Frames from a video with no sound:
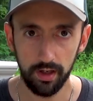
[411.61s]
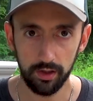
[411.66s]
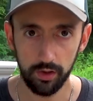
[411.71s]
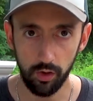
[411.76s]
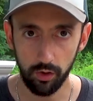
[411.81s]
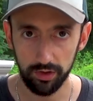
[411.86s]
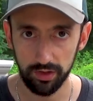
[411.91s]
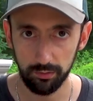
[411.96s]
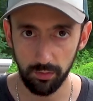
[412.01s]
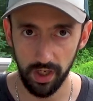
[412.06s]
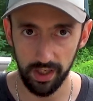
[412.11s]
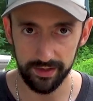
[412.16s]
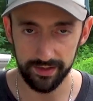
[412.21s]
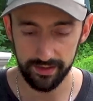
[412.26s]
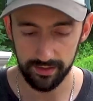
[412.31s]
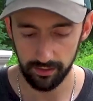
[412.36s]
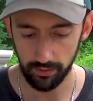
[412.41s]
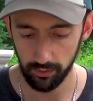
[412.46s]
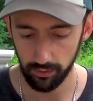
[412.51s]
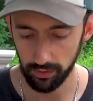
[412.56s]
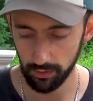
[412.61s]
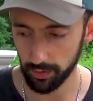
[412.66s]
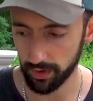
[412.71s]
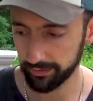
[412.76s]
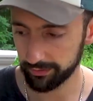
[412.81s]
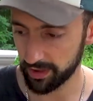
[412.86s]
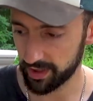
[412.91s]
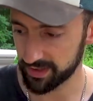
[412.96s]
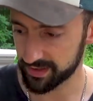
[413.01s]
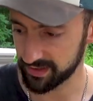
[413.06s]
colder months or
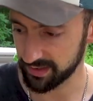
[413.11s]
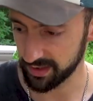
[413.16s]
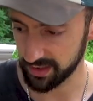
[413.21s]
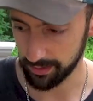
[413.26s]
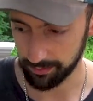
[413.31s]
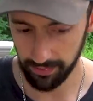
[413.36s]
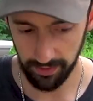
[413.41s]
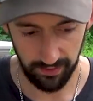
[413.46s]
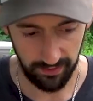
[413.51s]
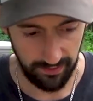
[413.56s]
whenever I sleep.